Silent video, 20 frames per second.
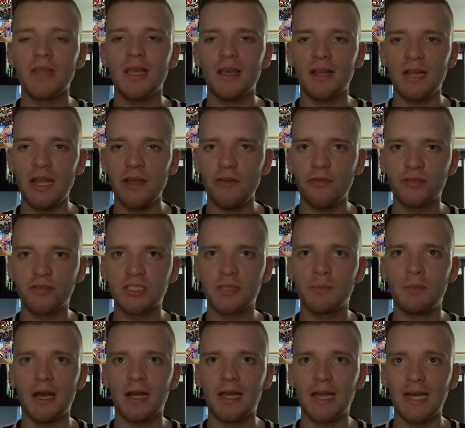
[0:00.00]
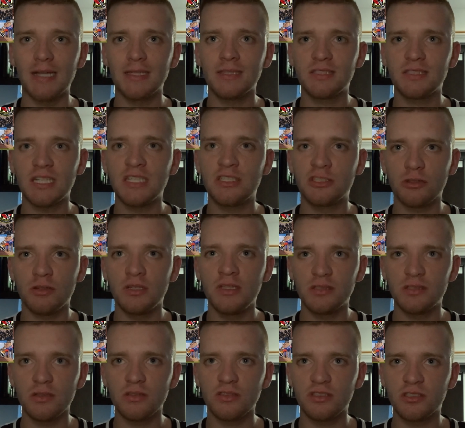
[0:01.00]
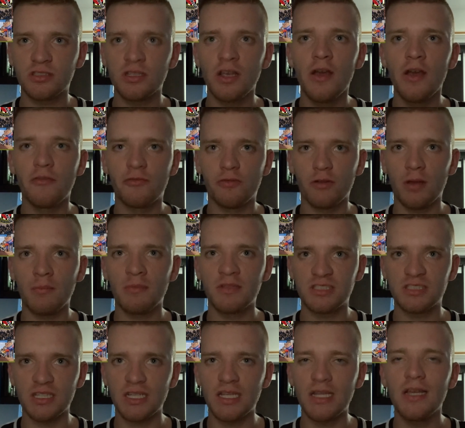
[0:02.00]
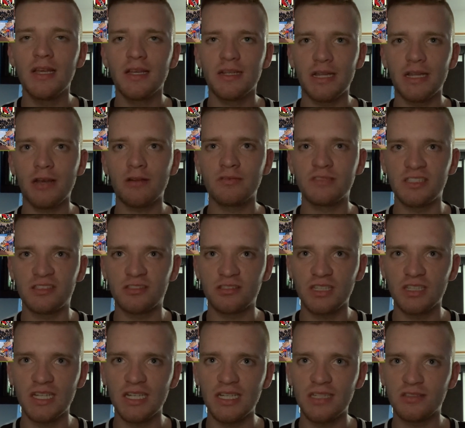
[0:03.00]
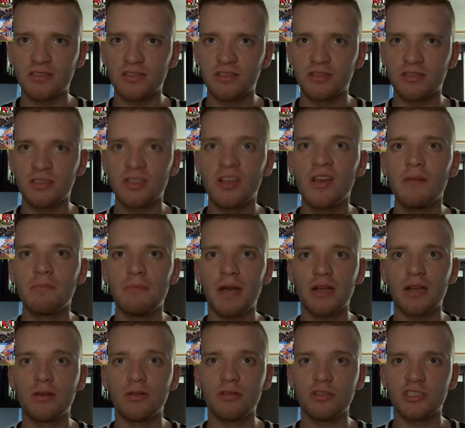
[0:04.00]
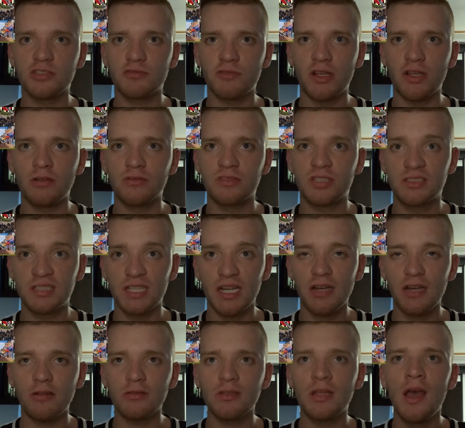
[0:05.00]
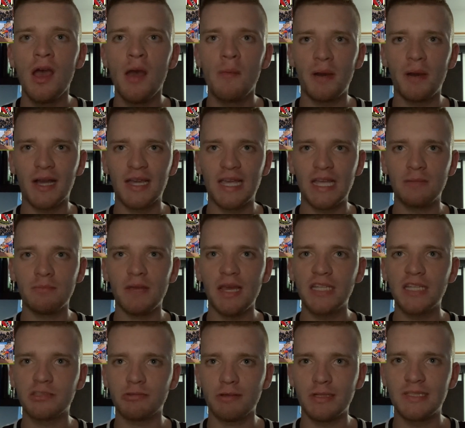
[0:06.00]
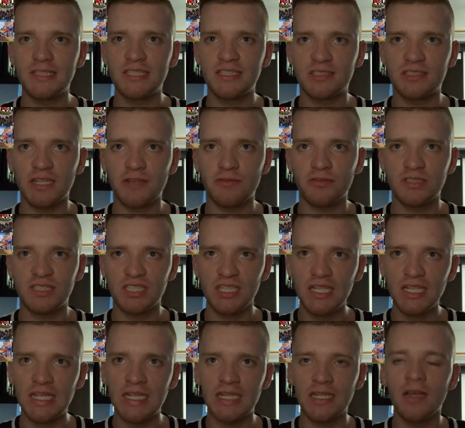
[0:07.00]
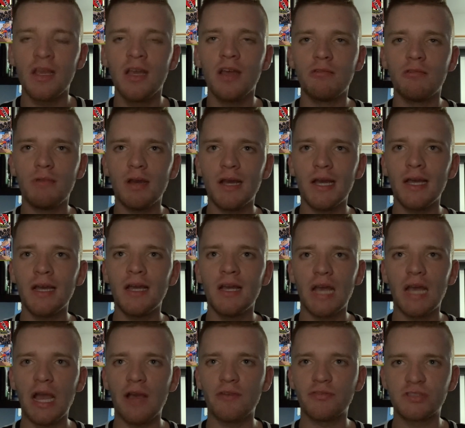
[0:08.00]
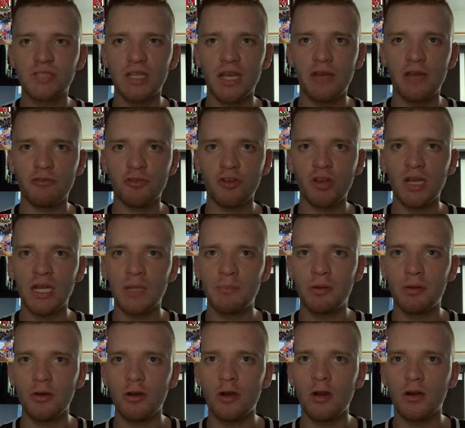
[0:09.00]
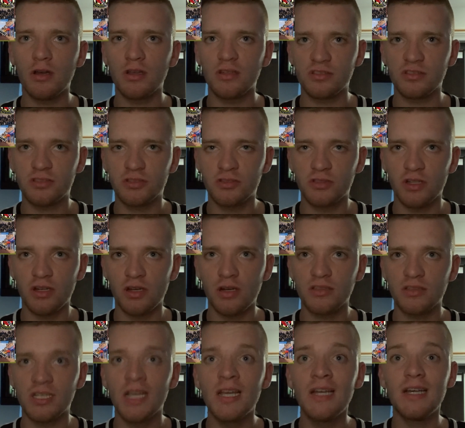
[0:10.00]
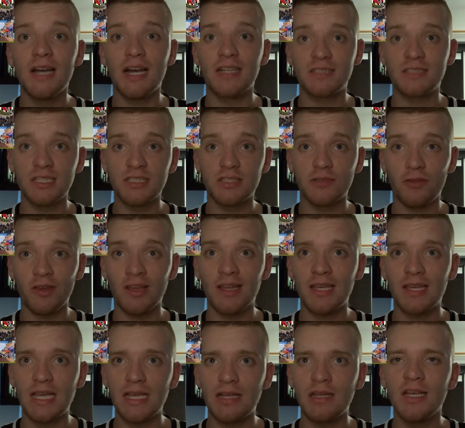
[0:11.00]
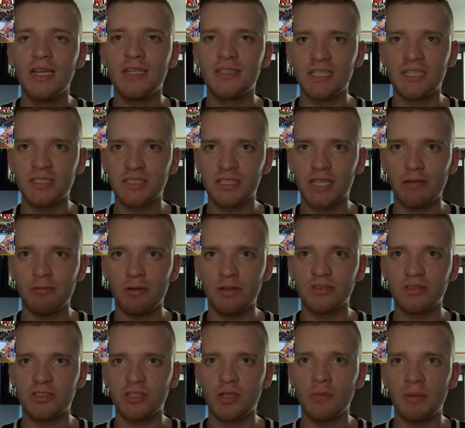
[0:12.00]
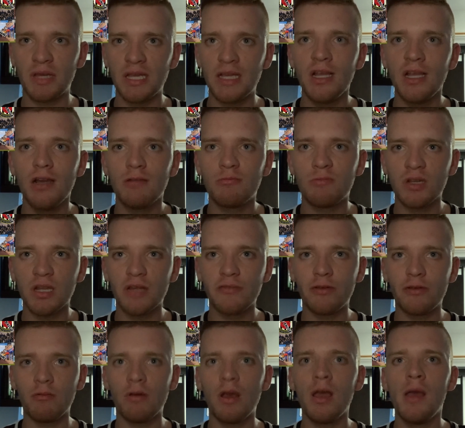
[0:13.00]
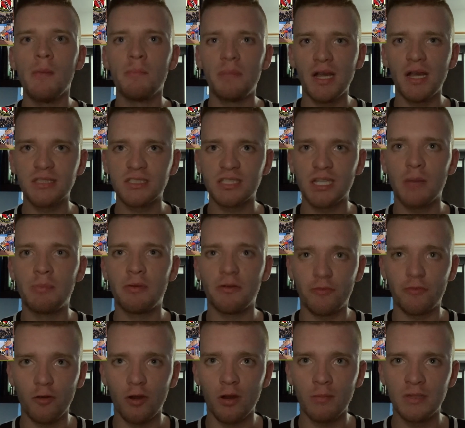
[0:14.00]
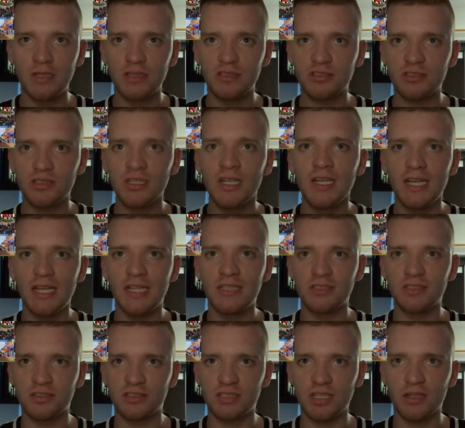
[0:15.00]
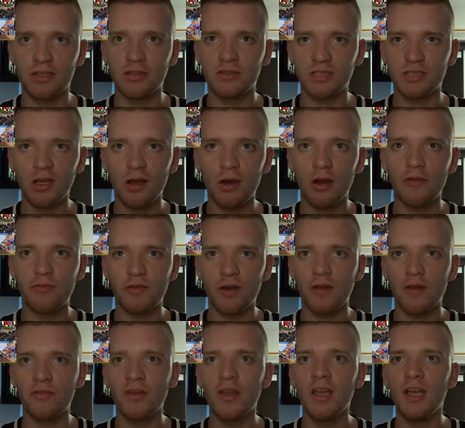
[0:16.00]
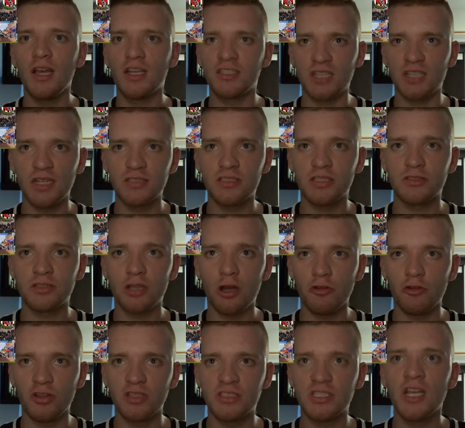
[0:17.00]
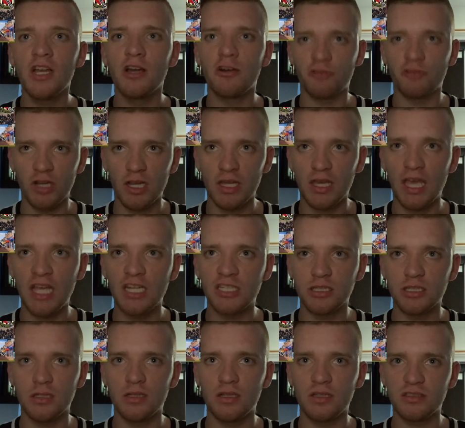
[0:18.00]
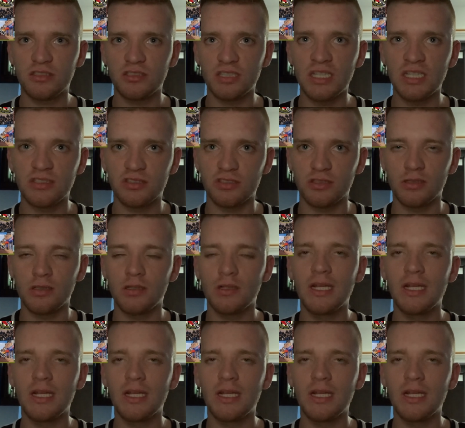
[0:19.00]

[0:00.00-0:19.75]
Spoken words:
Left back Andy joined us from the now deceased Macclesfield Town back in May 2017, where after a really poor start, I did think he did go on to be one of our better performers in the second half of that torrid relegation season.